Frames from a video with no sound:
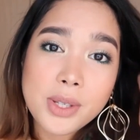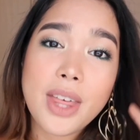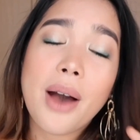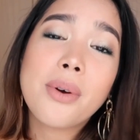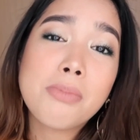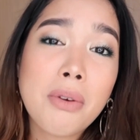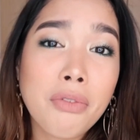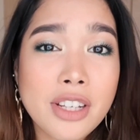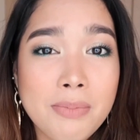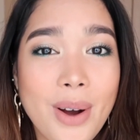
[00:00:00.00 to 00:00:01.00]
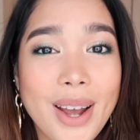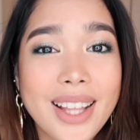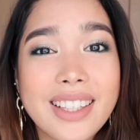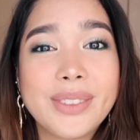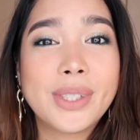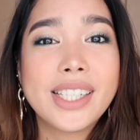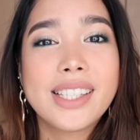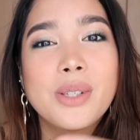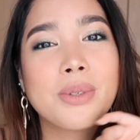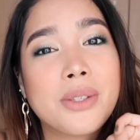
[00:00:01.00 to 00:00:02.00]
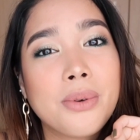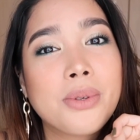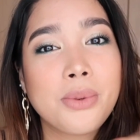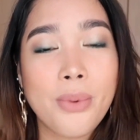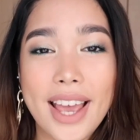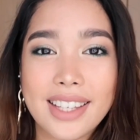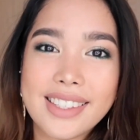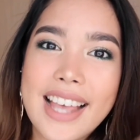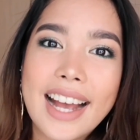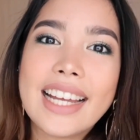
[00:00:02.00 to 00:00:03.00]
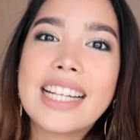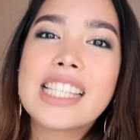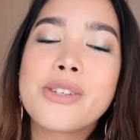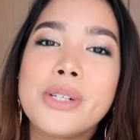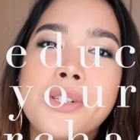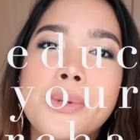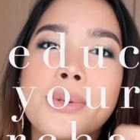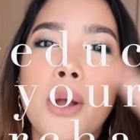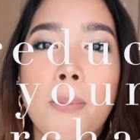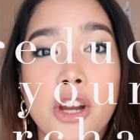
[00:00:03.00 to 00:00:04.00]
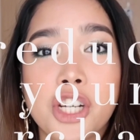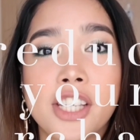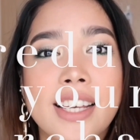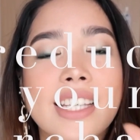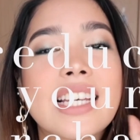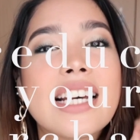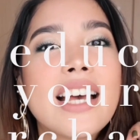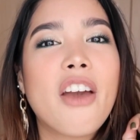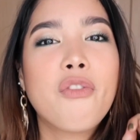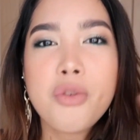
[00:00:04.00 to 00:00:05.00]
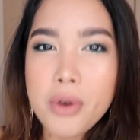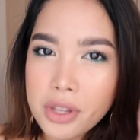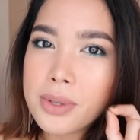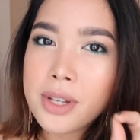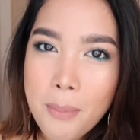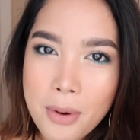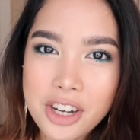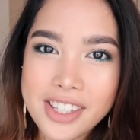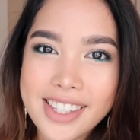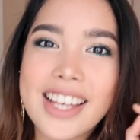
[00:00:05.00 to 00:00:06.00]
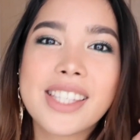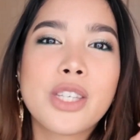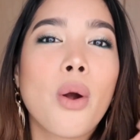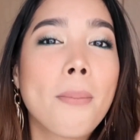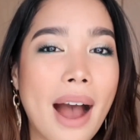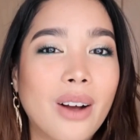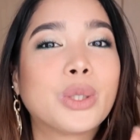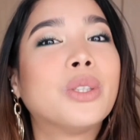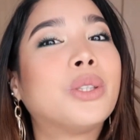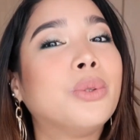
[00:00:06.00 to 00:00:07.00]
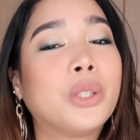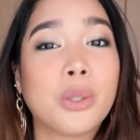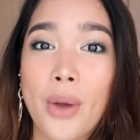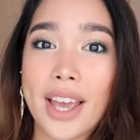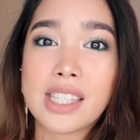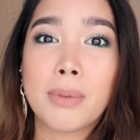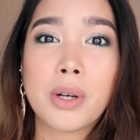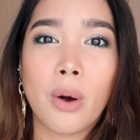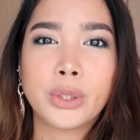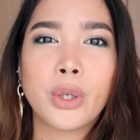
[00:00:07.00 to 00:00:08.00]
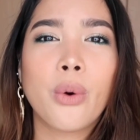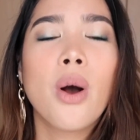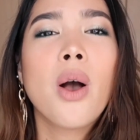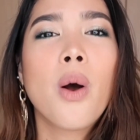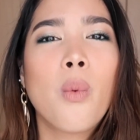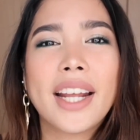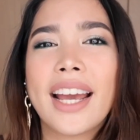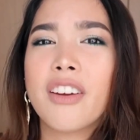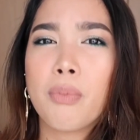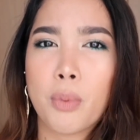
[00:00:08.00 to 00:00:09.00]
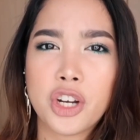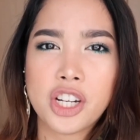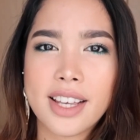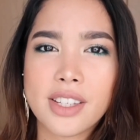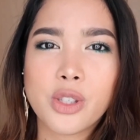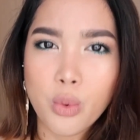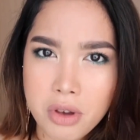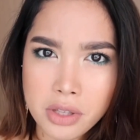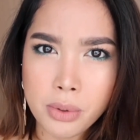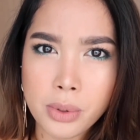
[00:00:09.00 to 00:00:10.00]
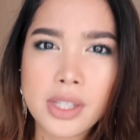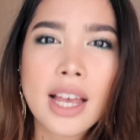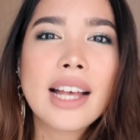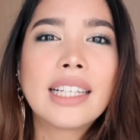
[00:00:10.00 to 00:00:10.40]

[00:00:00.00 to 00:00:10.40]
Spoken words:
So that was my first point, was to reduce waste. Second is to reduce your purchases. If you reduce your purchases, you're bound to reduce your waste. But also, what kind of purchases do we reduce?